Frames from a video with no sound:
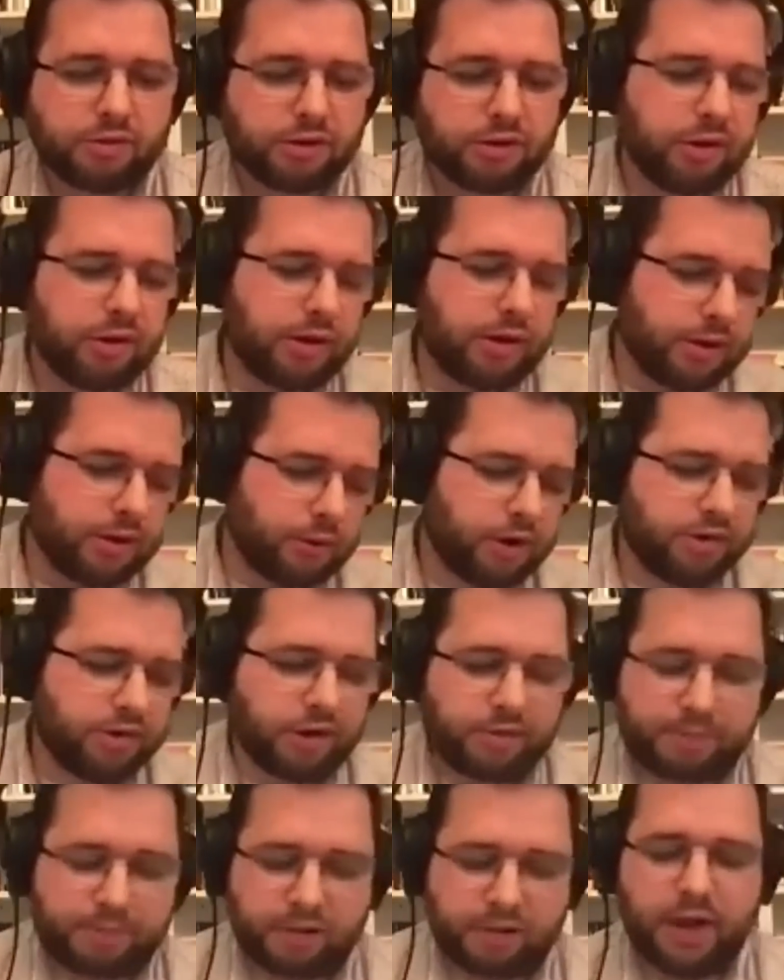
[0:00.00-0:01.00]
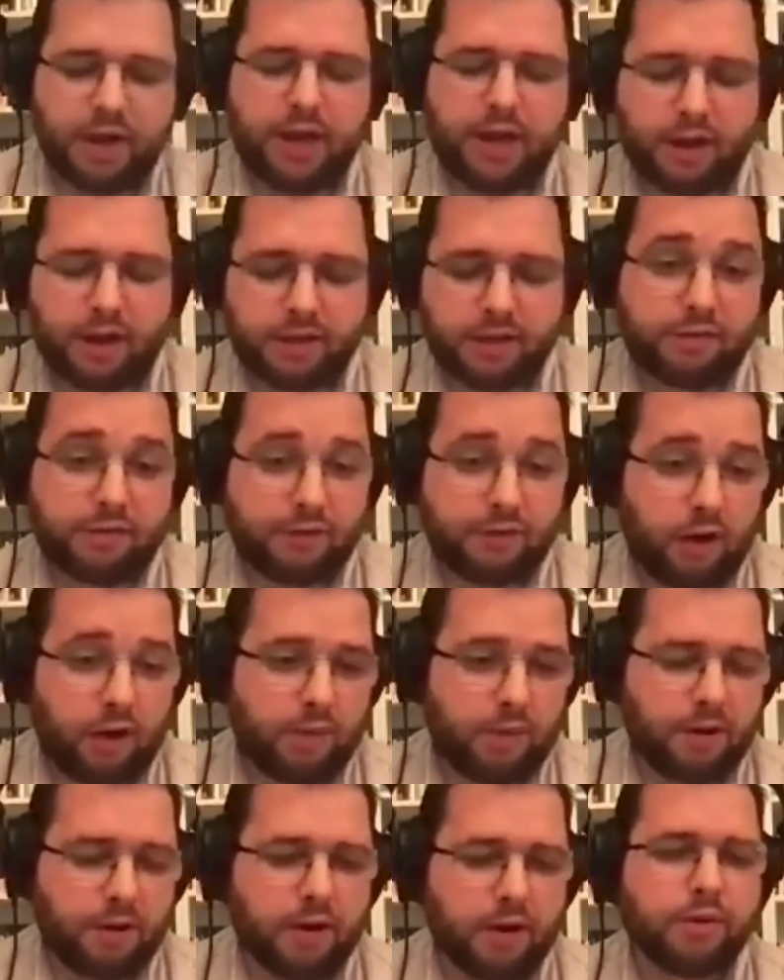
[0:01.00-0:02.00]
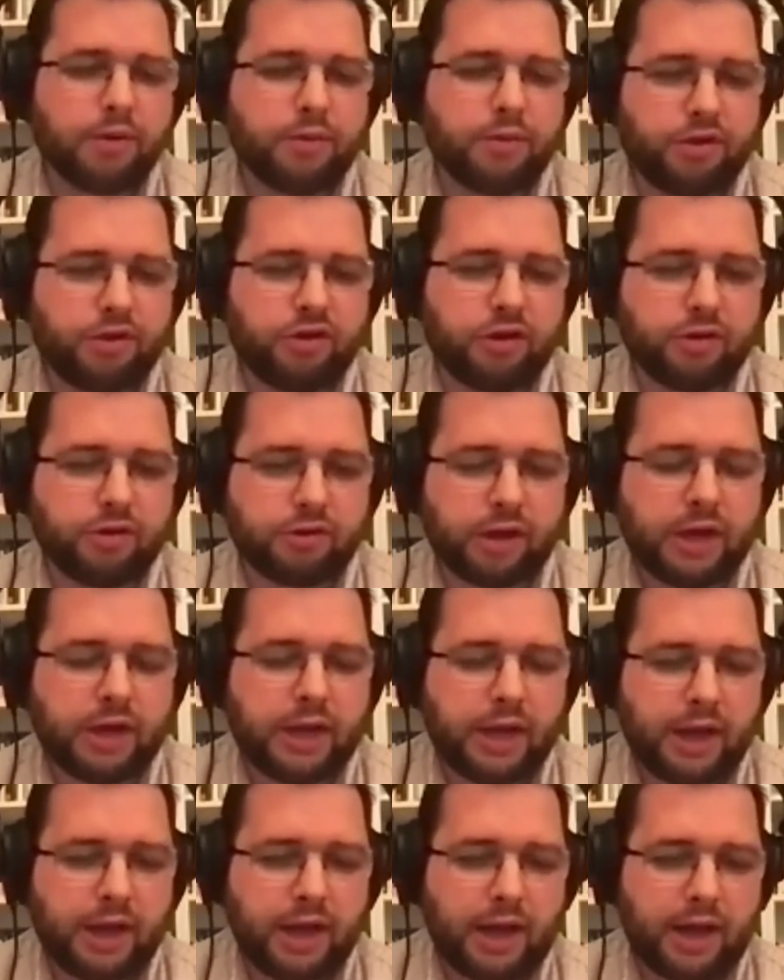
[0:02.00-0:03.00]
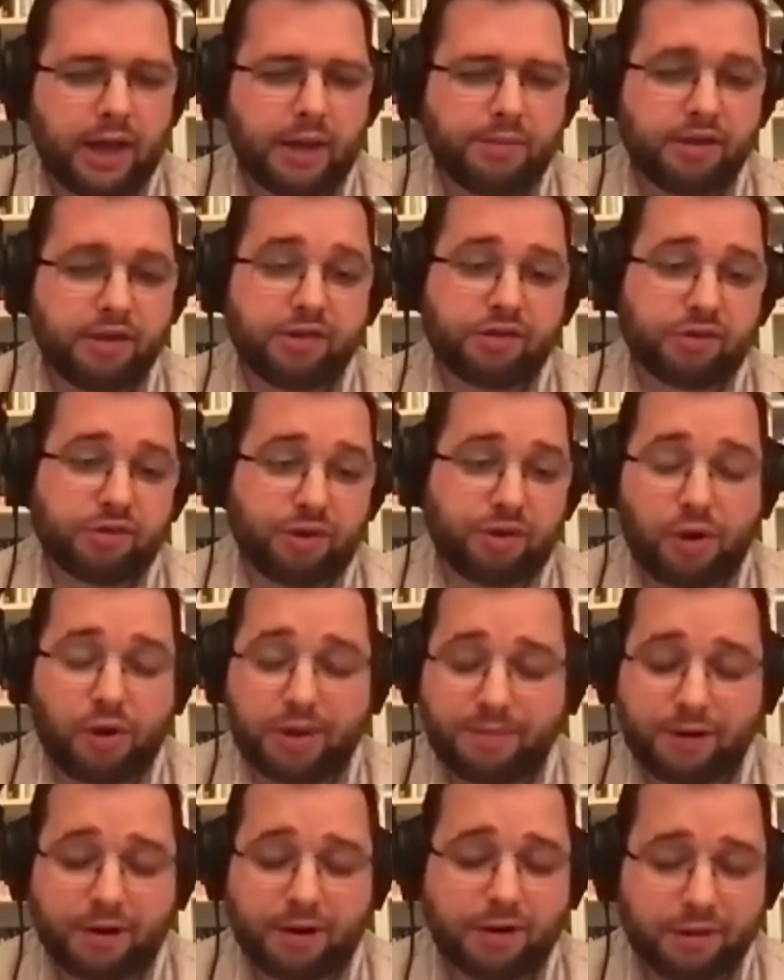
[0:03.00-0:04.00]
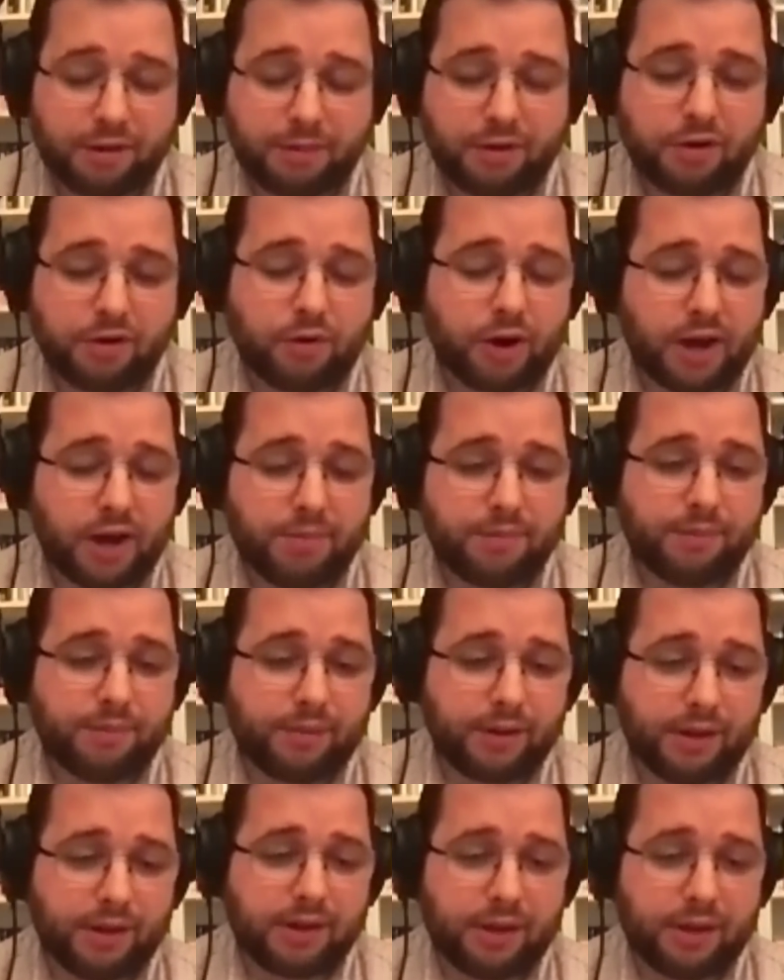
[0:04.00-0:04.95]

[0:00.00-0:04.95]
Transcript: So the, there was a play on the fall part, which is uh, this is the one part of the book where I'm,